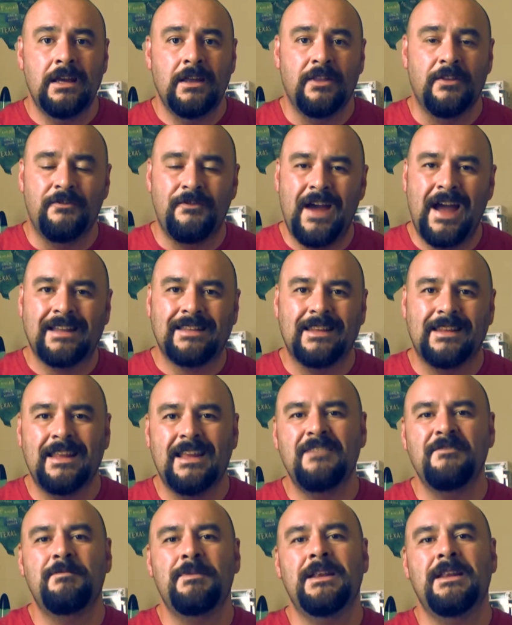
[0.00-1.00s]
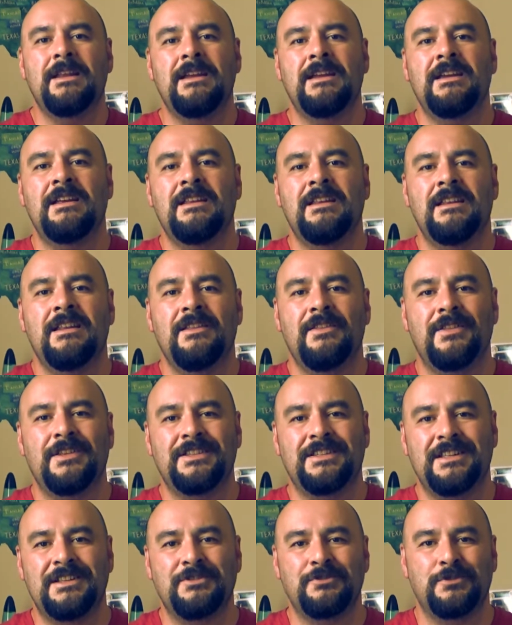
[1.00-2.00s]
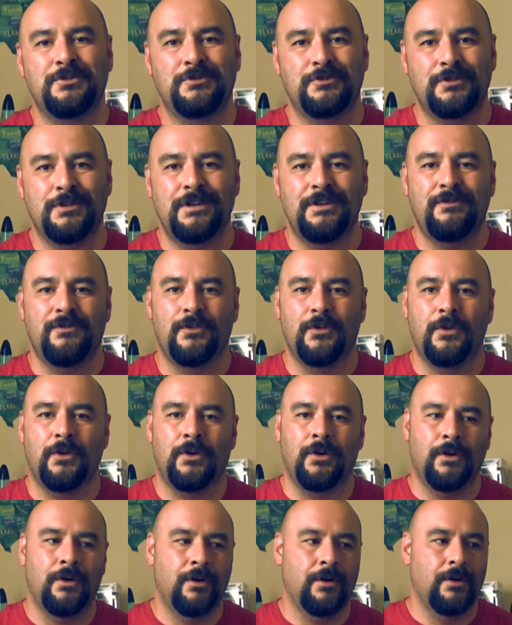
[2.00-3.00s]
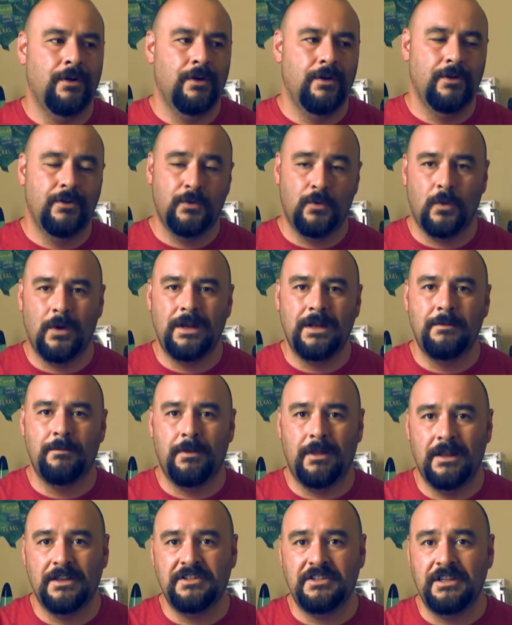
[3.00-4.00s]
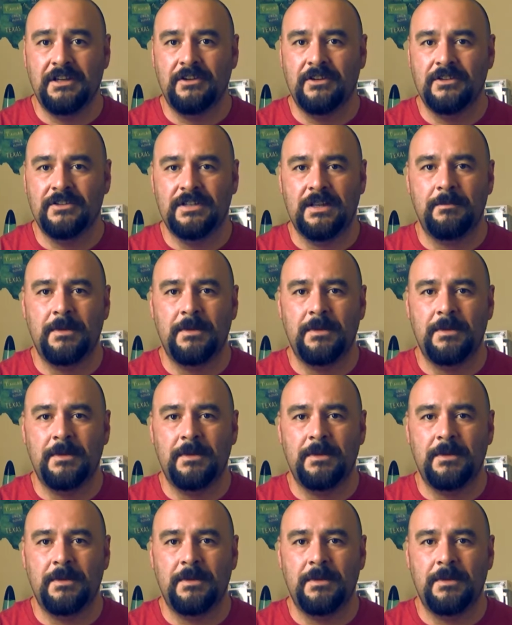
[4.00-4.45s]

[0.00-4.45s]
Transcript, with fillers: the fact that they've been in this industry for 20 plus years.